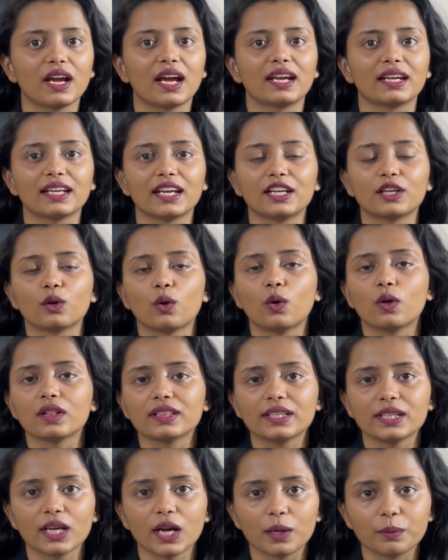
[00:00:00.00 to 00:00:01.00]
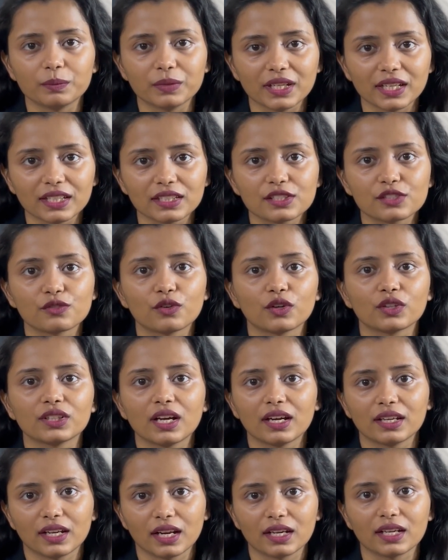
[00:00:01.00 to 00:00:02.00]
and get all the updates for the
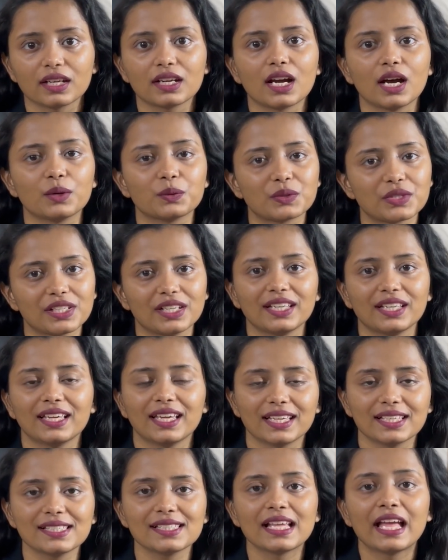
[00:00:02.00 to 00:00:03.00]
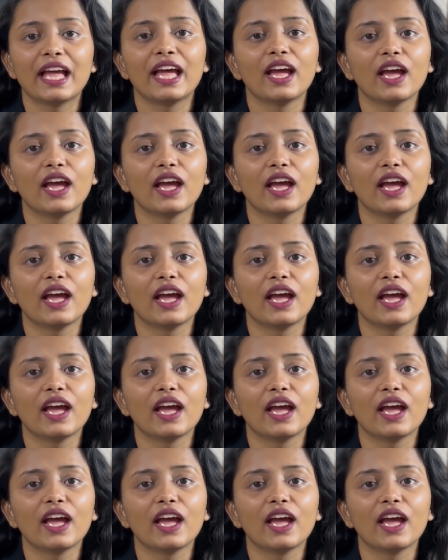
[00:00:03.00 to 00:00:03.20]
Haryana counselling is